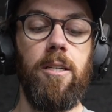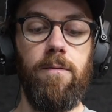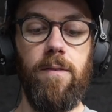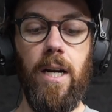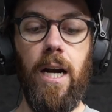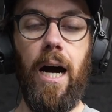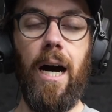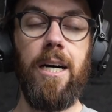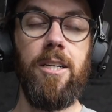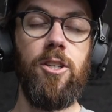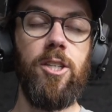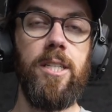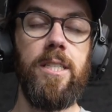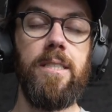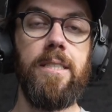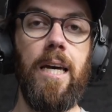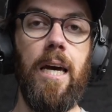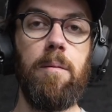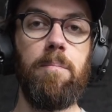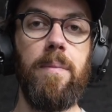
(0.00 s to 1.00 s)
You've got
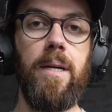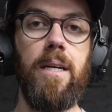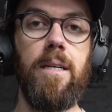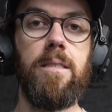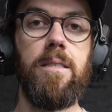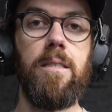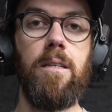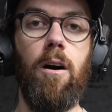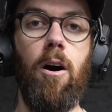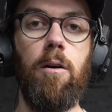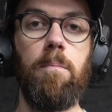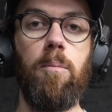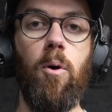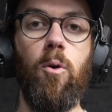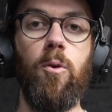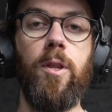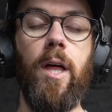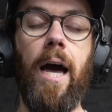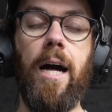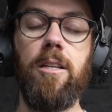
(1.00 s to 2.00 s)
110 minutes on
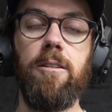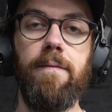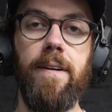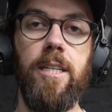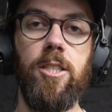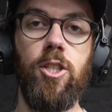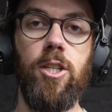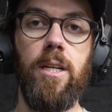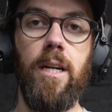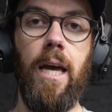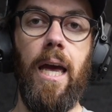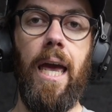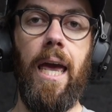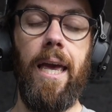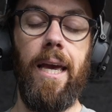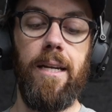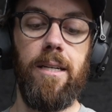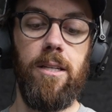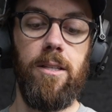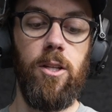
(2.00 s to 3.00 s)
both the elevation
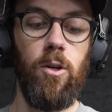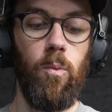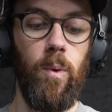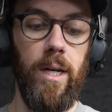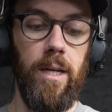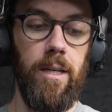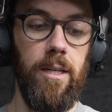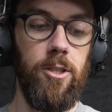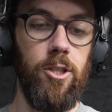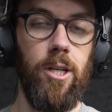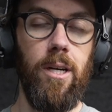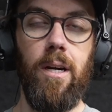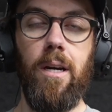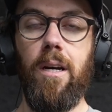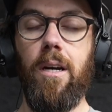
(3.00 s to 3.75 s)
and the windage.